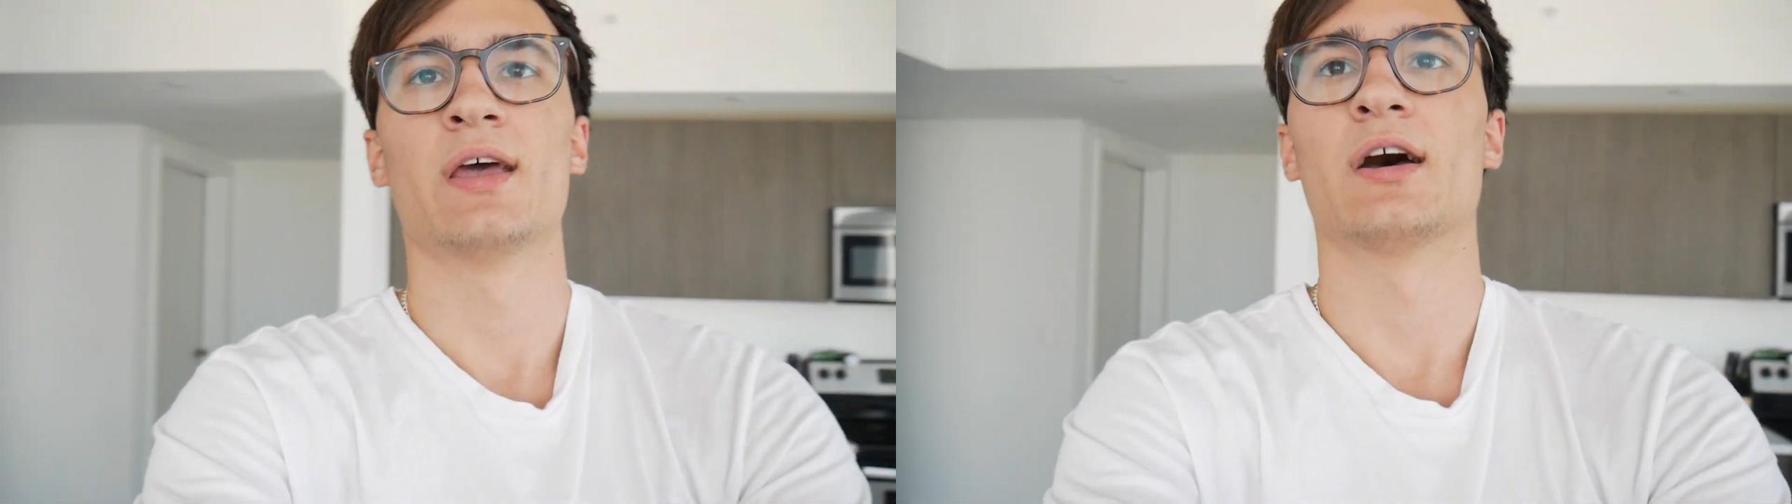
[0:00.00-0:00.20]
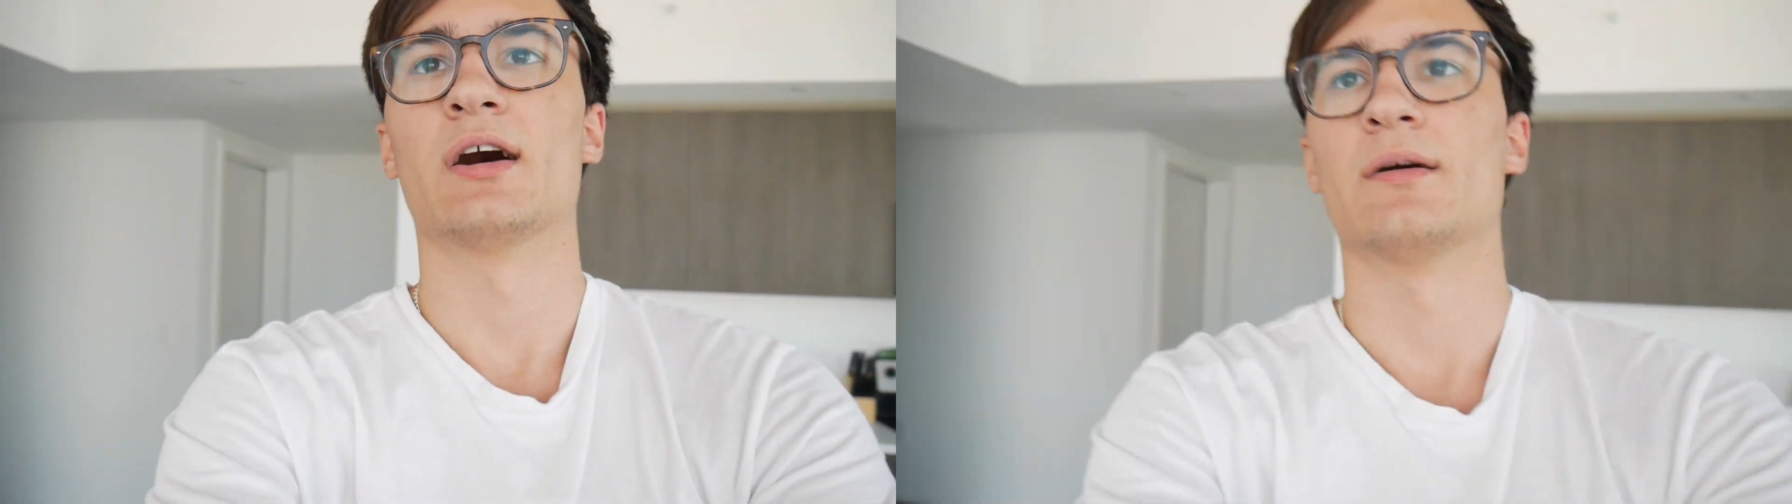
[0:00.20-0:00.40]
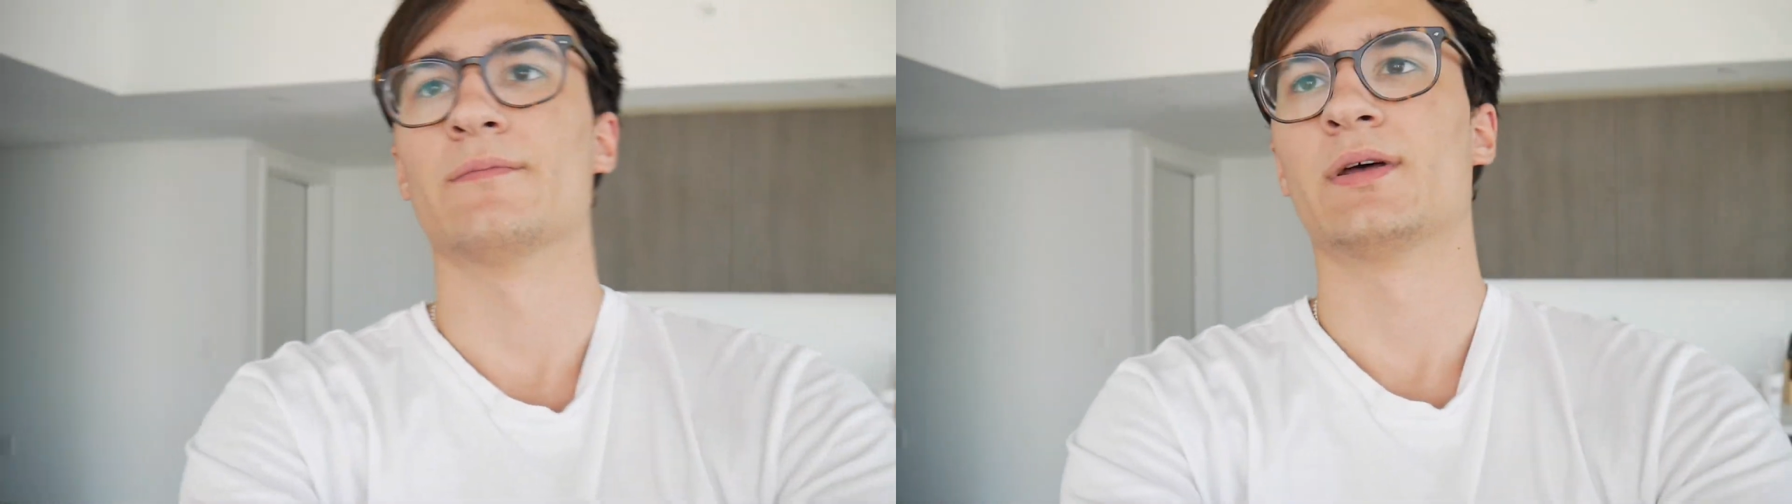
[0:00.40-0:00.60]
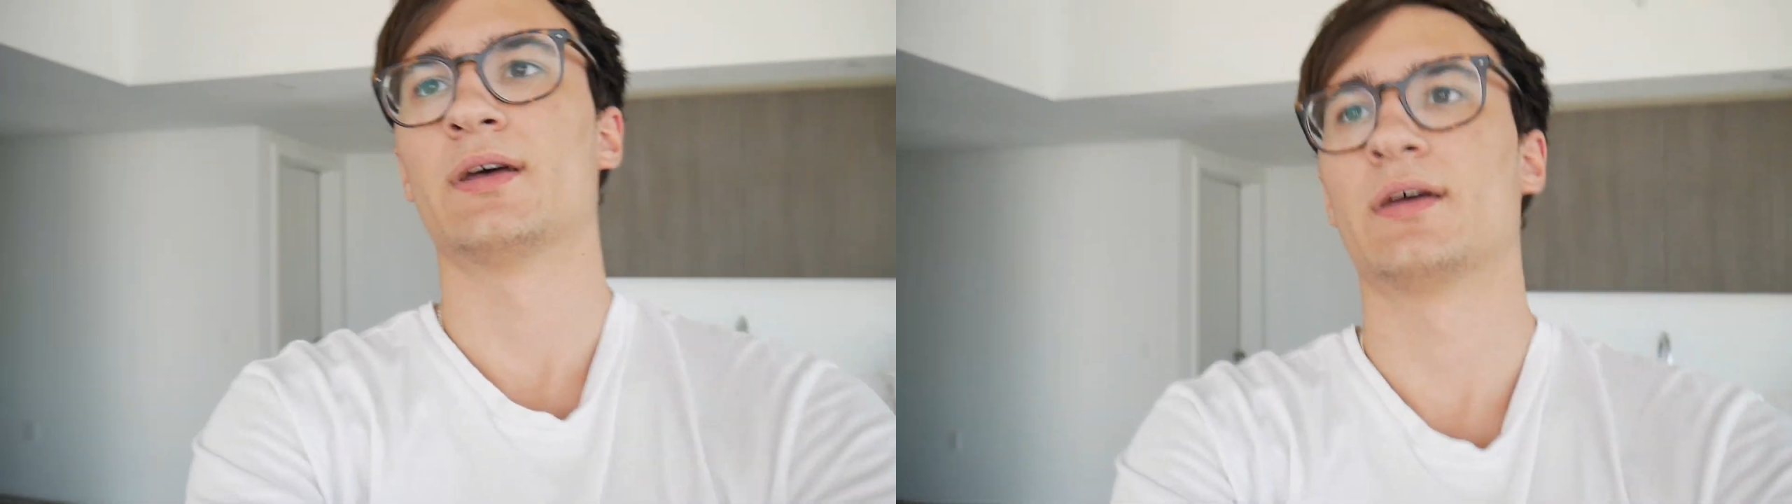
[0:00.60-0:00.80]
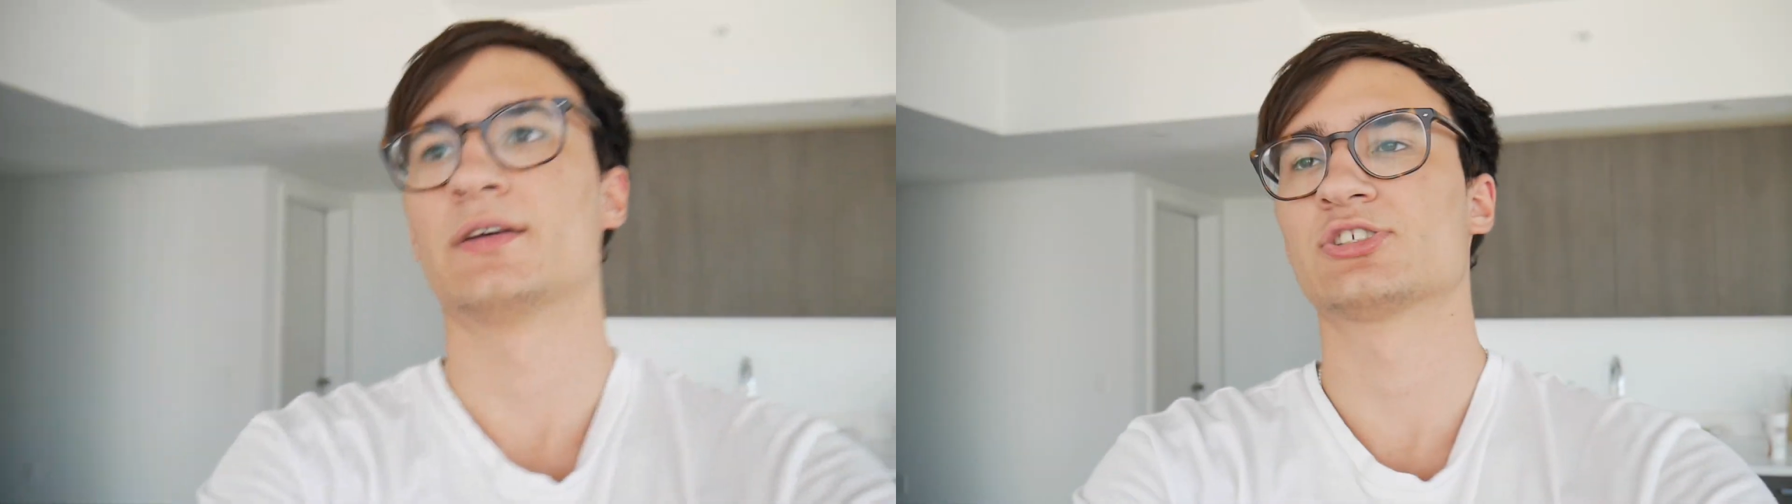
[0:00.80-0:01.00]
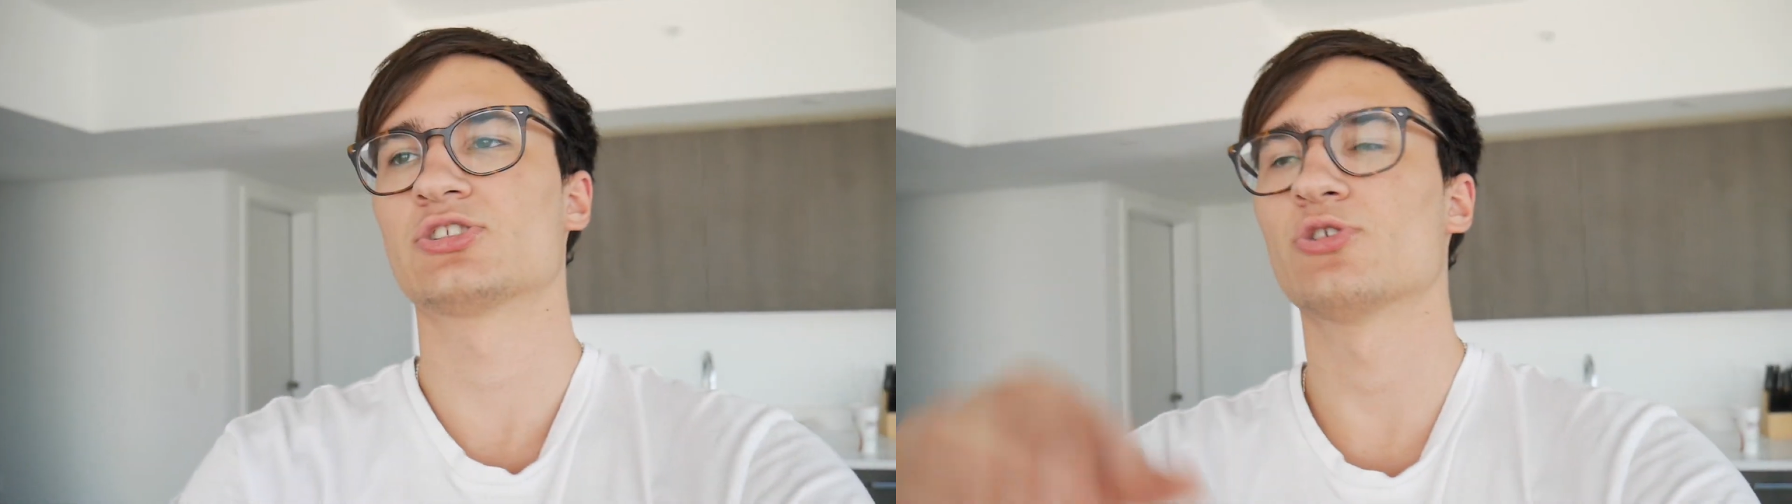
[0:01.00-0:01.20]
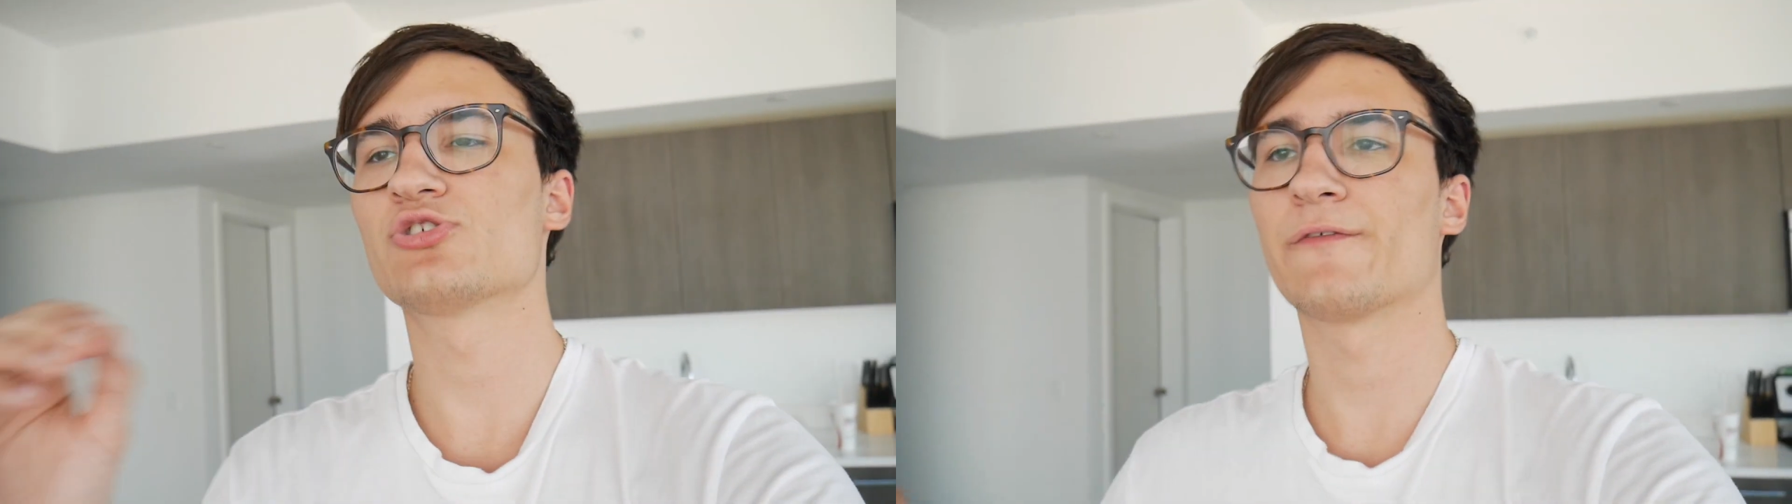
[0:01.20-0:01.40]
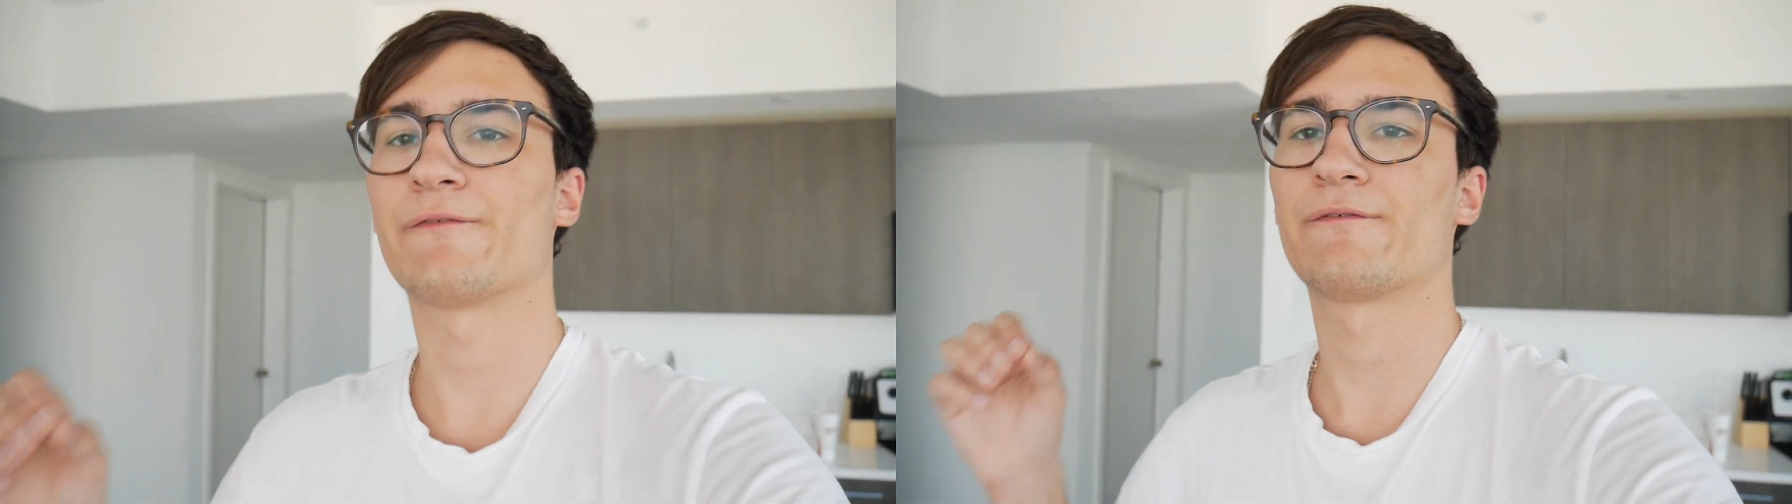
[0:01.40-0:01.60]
Those are